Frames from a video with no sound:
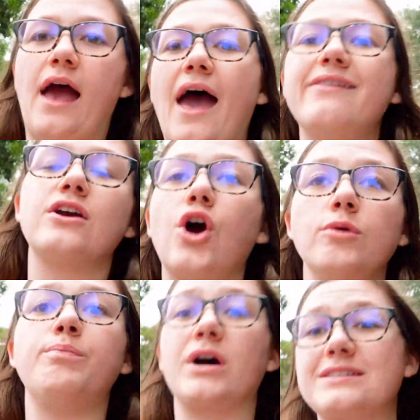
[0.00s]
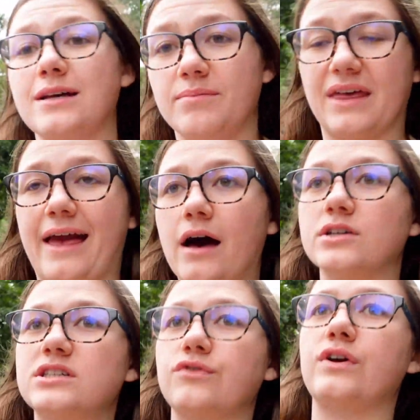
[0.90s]
and then go book something
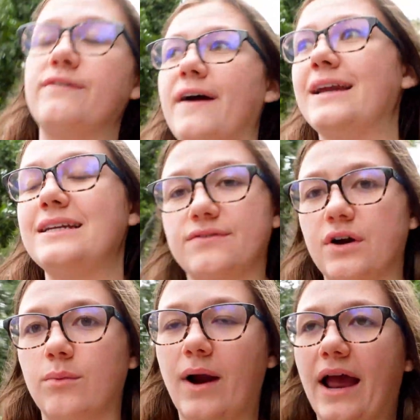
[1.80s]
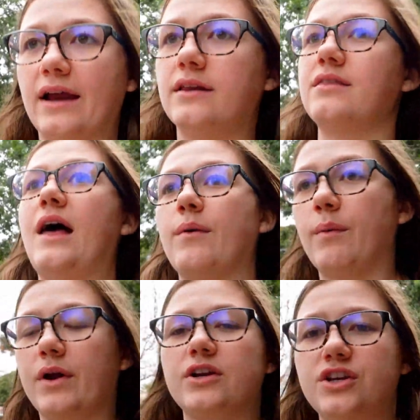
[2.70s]
else if we find a different ride that we
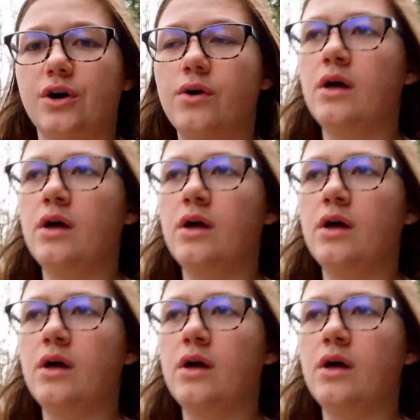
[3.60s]
want to do.